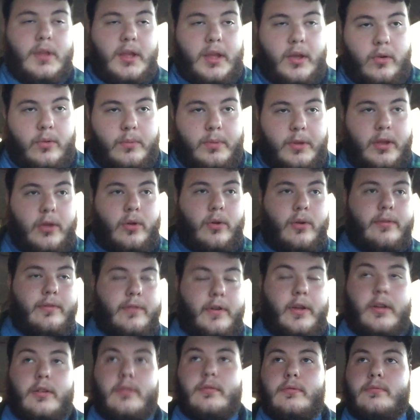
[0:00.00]
it would be your
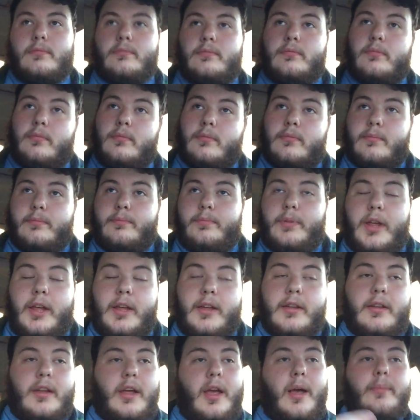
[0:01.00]
fault.
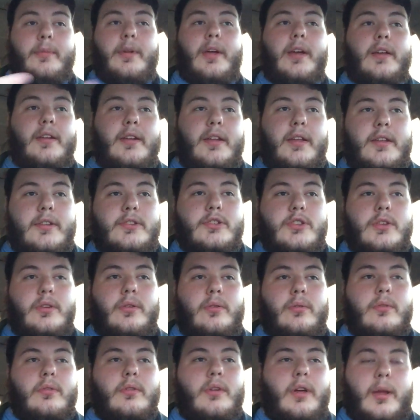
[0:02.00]
But I'm not going to hit
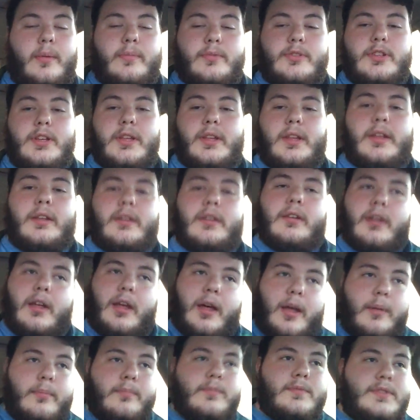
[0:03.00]
you. I'm chilling.
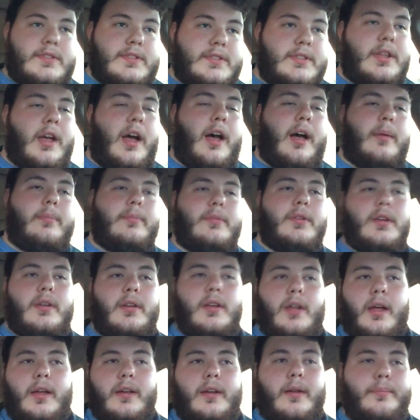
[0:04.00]
I'm stopped
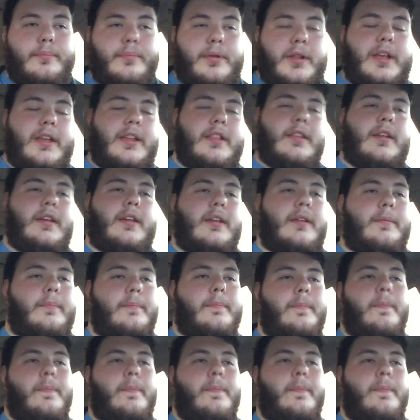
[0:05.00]
completely.